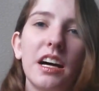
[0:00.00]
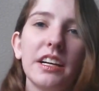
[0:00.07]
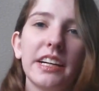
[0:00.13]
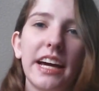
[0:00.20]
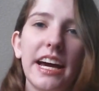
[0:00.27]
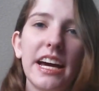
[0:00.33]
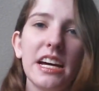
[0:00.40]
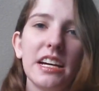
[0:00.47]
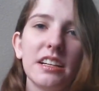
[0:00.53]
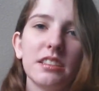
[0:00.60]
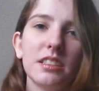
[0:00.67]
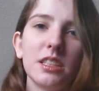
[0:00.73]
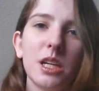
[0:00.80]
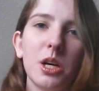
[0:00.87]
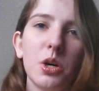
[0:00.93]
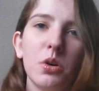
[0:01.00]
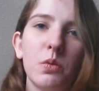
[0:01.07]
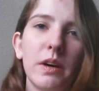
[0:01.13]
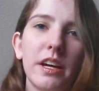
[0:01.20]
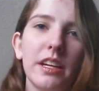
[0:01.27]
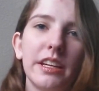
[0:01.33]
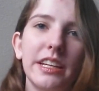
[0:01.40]
Okay,
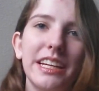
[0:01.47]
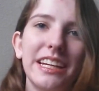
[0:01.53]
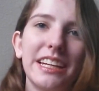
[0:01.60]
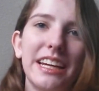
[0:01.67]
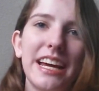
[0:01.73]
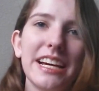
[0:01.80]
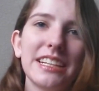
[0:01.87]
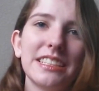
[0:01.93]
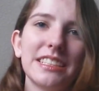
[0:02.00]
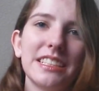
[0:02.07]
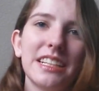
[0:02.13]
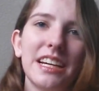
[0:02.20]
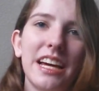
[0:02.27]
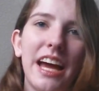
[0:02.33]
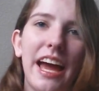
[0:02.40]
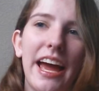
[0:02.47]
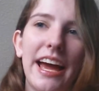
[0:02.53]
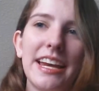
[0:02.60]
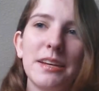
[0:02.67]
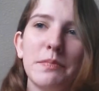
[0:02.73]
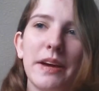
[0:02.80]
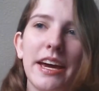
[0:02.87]
so the next
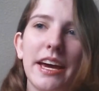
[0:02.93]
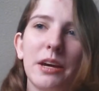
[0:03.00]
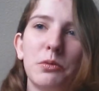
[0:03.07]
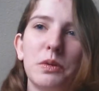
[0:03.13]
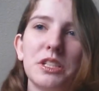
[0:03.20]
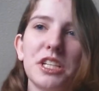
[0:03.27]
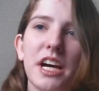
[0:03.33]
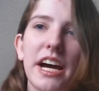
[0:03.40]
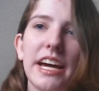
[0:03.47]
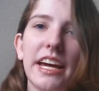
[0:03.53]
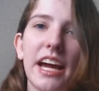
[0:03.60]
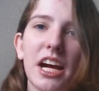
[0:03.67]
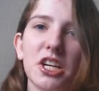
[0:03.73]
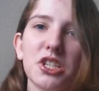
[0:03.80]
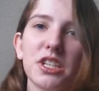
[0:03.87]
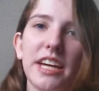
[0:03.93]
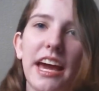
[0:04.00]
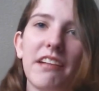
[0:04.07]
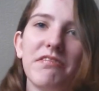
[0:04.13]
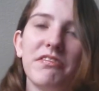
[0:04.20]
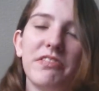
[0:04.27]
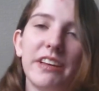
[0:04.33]
anime, which I actually
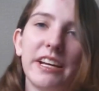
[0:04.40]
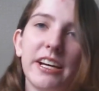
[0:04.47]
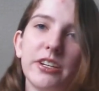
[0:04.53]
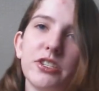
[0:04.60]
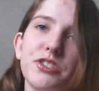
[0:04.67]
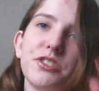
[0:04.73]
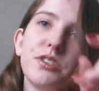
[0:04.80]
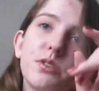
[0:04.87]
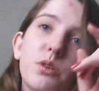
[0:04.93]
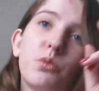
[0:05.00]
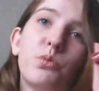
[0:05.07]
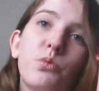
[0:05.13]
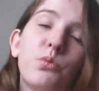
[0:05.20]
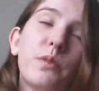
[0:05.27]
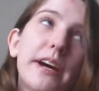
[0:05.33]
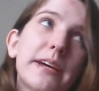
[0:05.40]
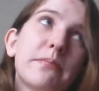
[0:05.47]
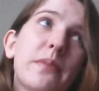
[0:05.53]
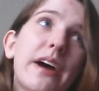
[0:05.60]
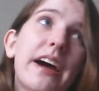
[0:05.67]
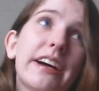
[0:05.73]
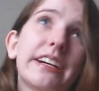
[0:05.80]
have finished way
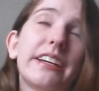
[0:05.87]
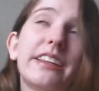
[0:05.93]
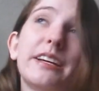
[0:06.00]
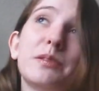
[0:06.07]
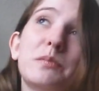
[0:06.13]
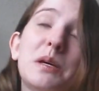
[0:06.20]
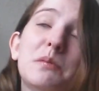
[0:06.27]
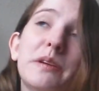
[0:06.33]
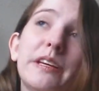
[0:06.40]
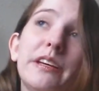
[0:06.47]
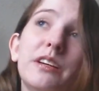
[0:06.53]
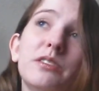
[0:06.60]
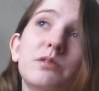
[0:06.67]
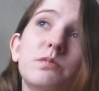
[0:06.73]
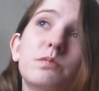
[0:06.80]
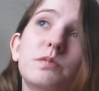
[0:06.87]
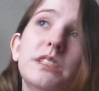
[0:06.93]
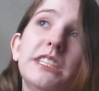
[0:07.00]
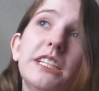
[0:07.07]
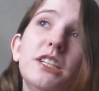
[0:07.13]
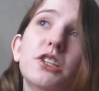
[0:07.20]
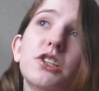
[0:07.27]
back, I think maybe
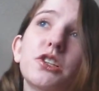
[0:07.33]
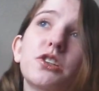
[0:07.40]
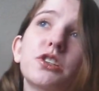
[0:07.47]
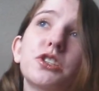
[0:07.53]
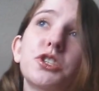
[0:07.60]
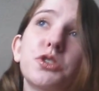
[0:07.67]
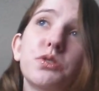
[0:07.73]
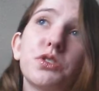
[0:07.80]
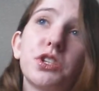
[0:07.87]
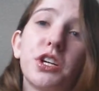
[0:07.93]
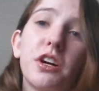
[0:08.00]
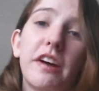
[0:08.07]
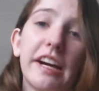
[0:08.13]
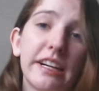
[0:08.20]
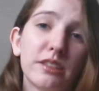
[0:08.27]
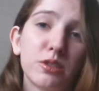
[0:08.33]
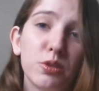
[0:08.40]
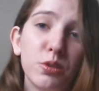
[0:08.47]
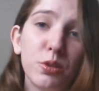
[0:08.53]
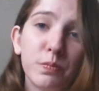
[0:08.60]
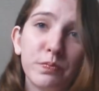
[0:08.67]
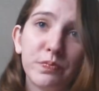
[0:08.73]
senior or junior year of high
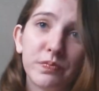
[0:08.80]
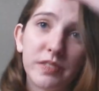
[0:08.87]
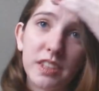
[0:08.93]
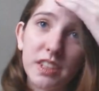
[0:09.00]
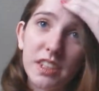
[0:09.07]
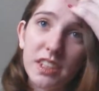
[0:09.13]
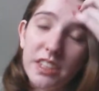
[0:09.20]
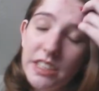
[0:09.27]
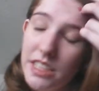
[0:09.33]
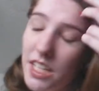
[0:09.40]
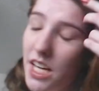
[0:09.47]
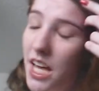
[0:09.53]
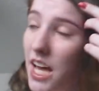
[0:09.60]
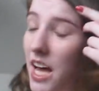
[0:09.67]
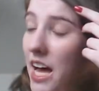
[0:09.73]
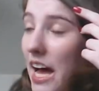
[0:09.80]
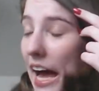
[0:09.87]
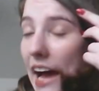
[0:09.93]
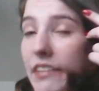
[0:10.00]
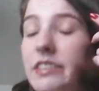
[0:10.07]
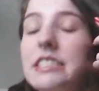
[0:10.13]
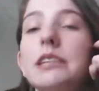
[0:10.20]
school,
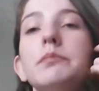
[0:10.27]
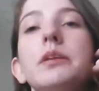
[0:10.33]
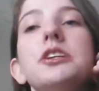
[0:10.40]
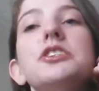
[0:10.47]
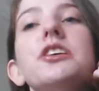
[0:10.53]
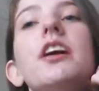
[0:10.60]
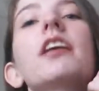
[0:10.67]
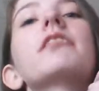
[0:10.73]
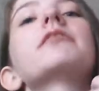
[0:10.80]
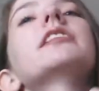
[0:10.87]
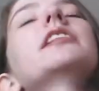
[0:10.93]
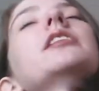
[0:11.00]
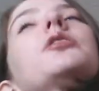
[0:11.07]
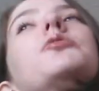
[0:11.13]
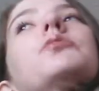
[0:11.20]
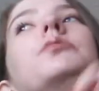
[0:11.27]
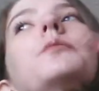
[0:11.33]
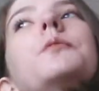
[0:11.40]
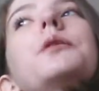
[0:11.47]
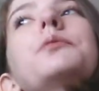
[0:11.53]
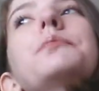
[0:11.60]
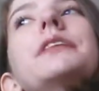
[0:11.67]
haven't seen much of,
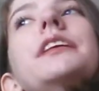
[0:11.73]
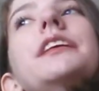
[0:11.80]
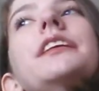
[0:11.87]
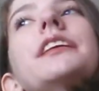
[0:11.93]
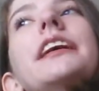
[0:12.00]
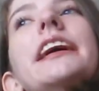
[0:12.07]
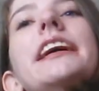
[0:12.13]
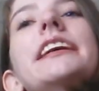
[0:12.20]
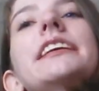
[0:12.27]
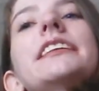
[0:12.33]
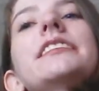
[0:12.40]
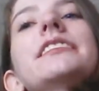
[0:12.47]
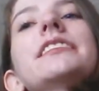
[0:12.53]
will be like,